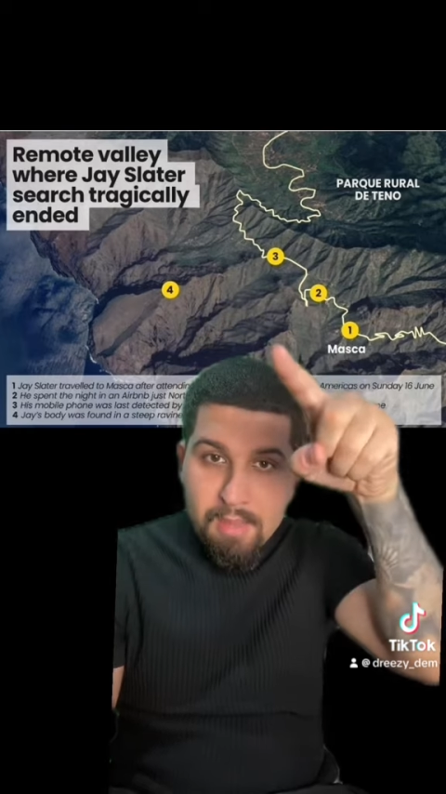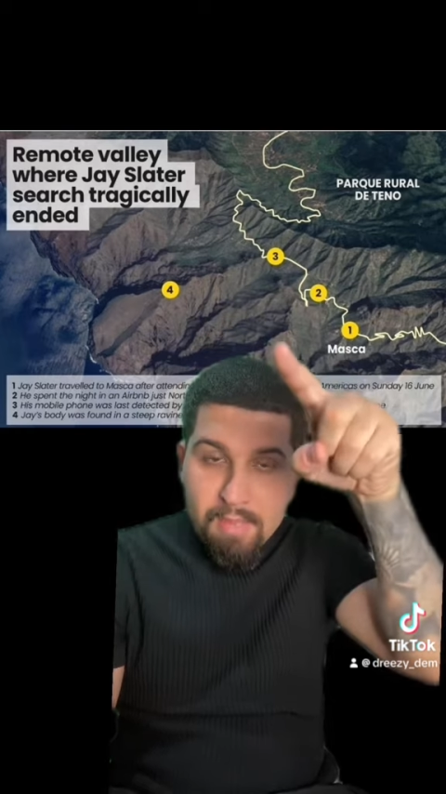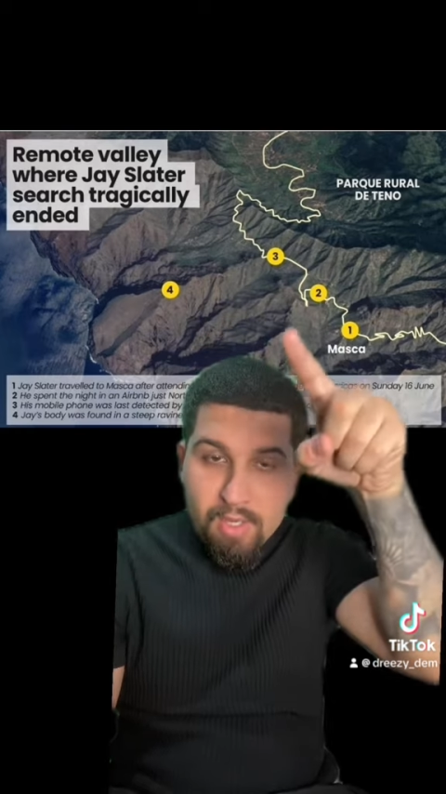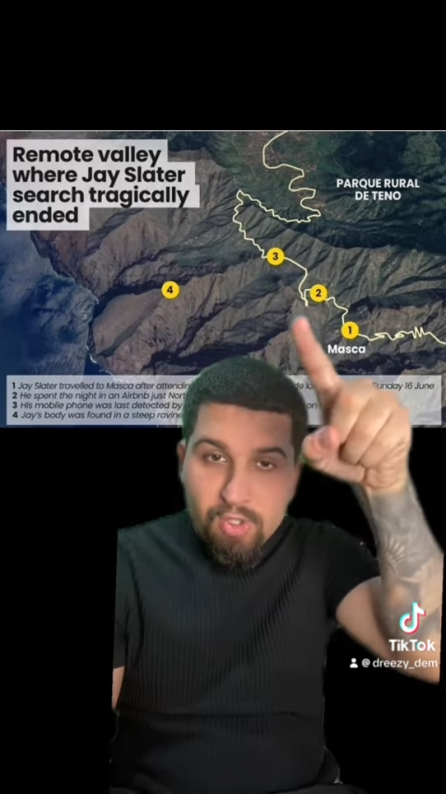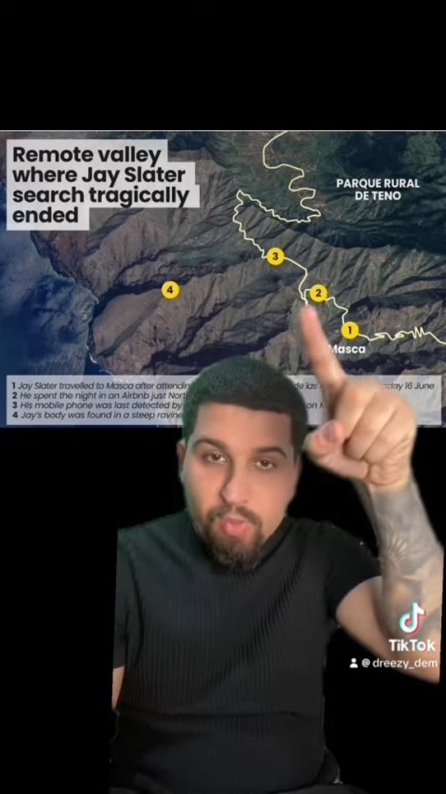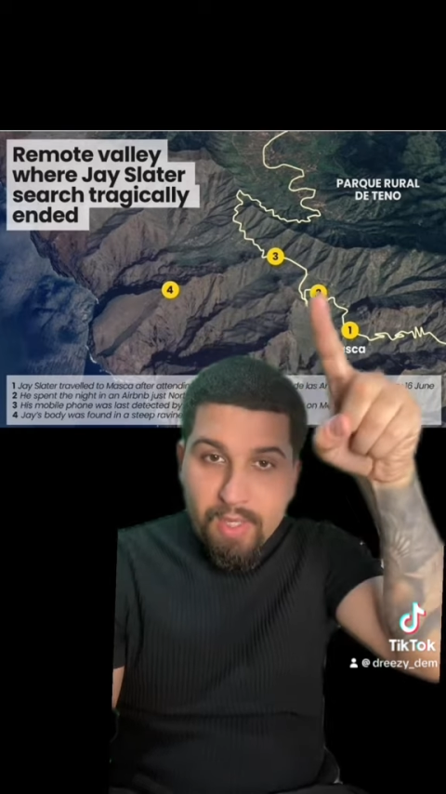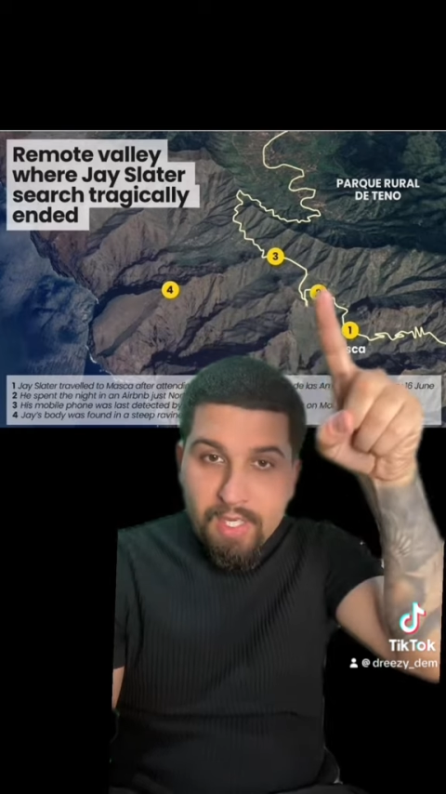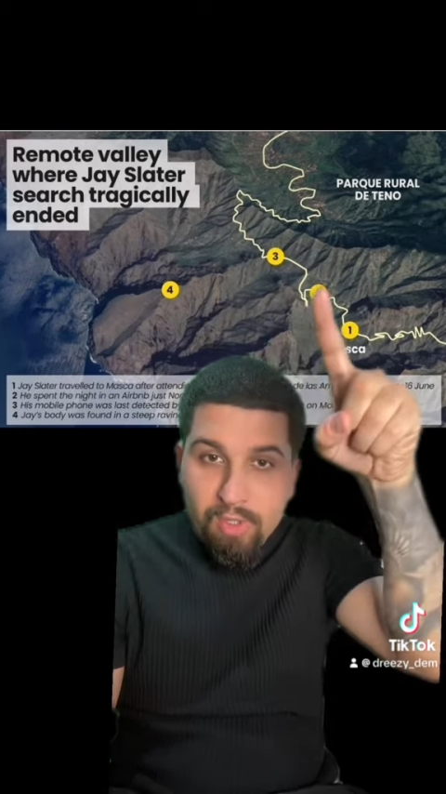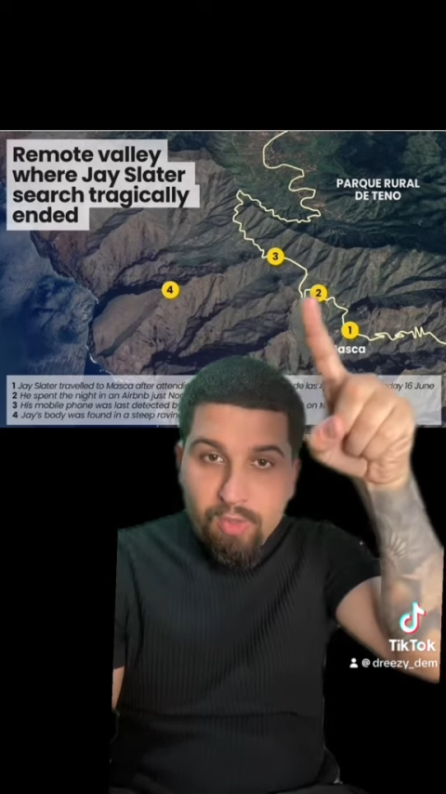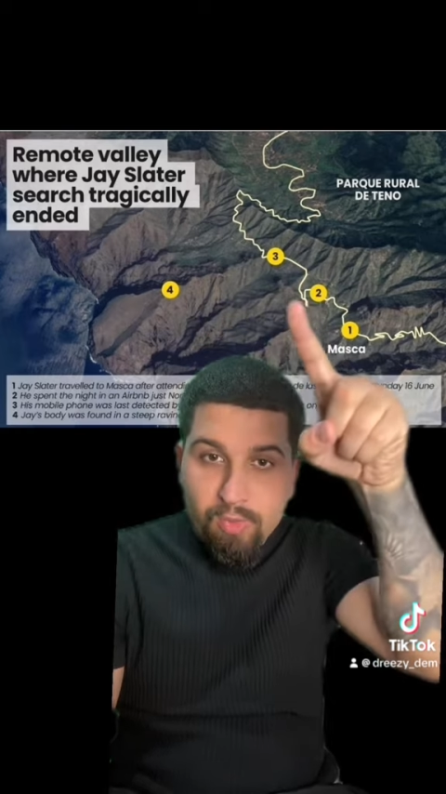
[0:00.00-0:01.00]
Because when
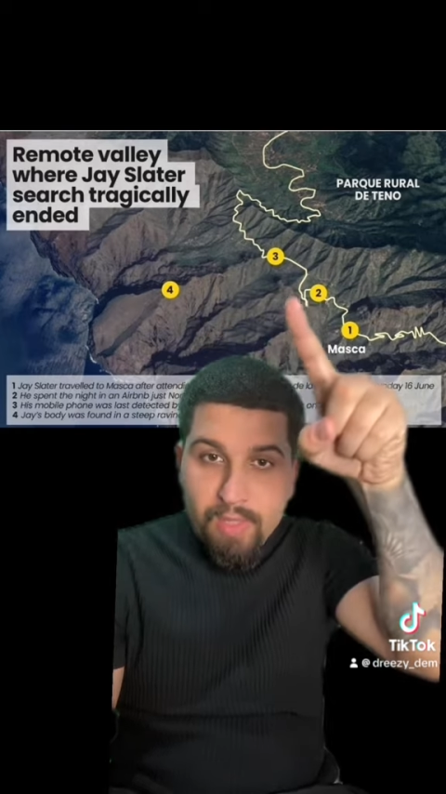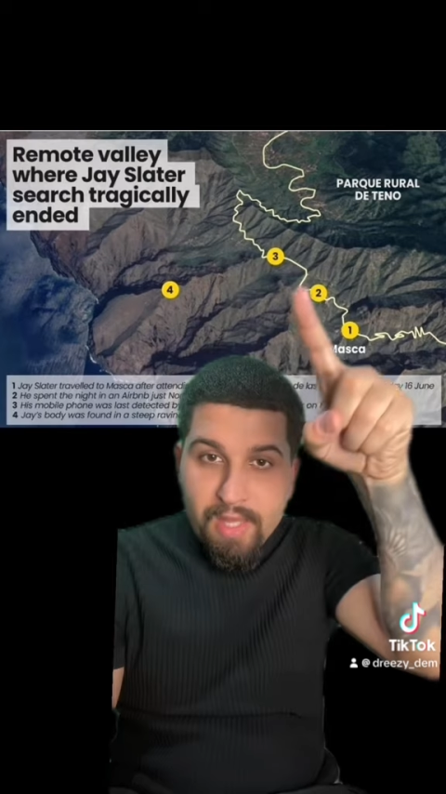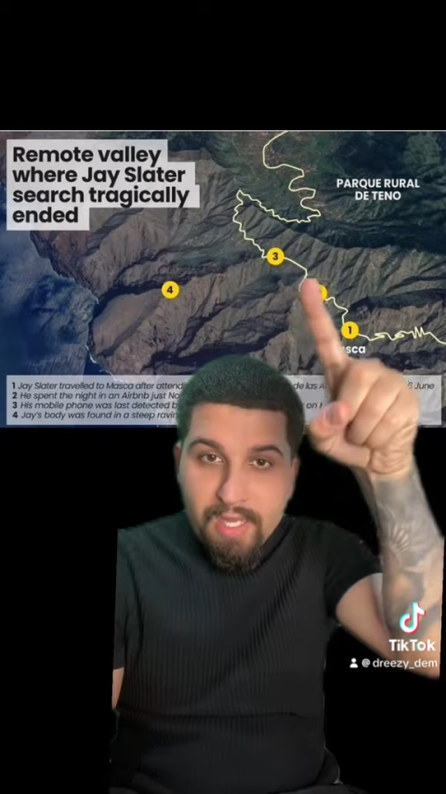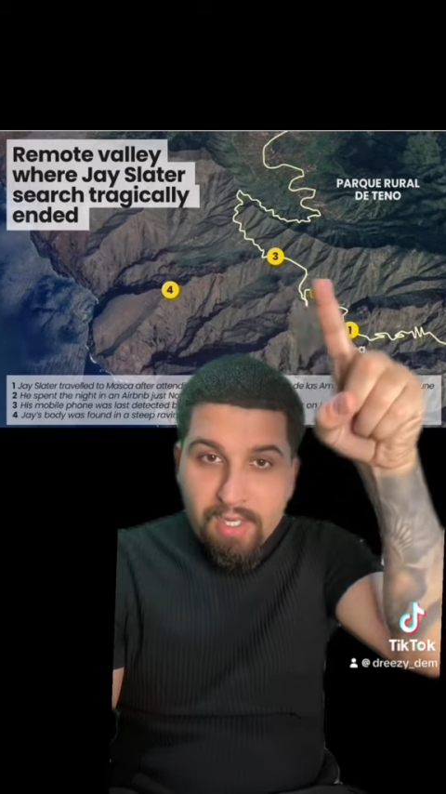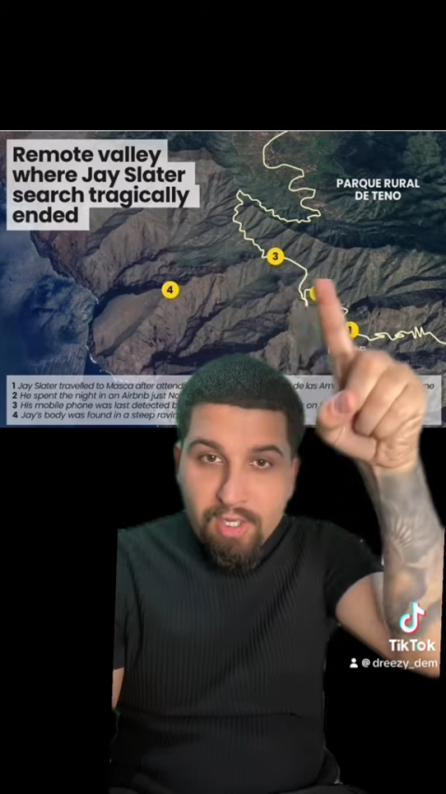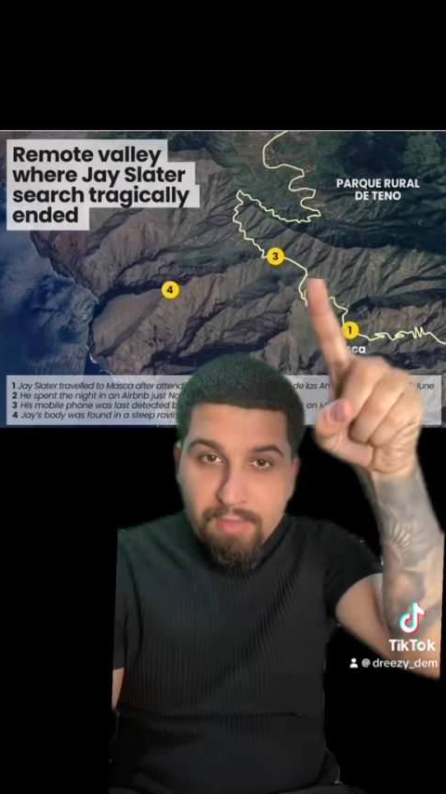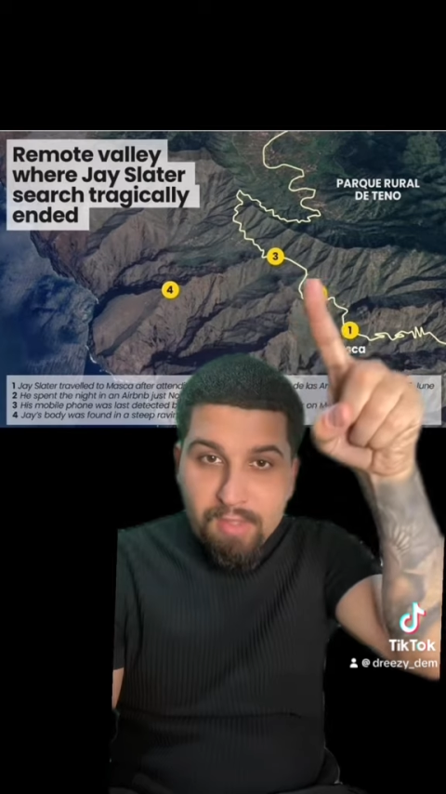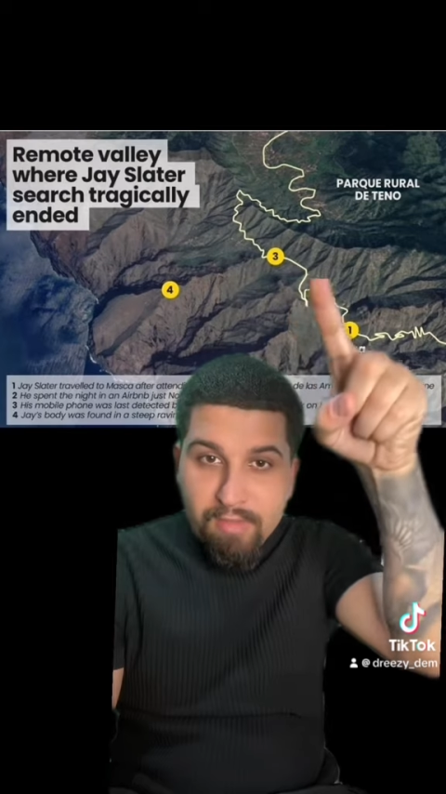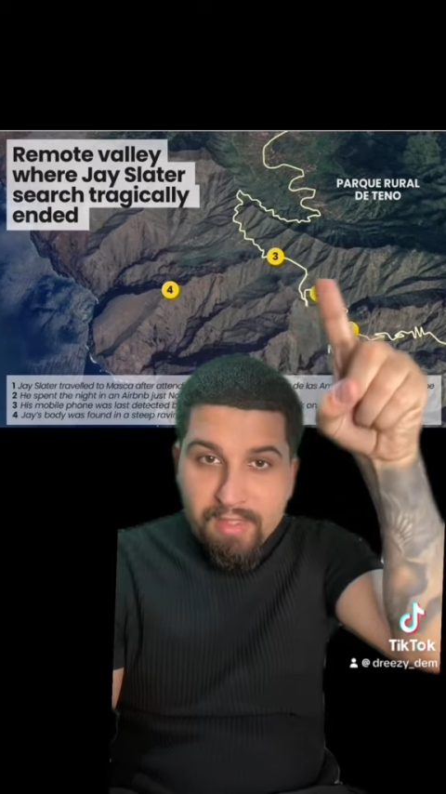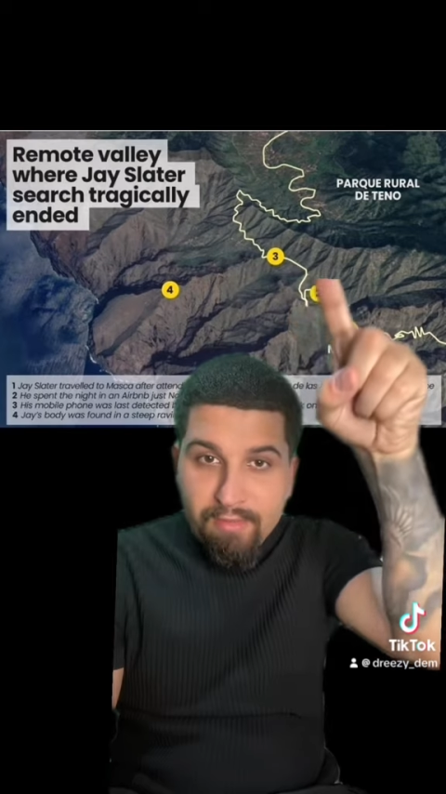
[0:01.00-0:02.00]
you look where the helicopter is,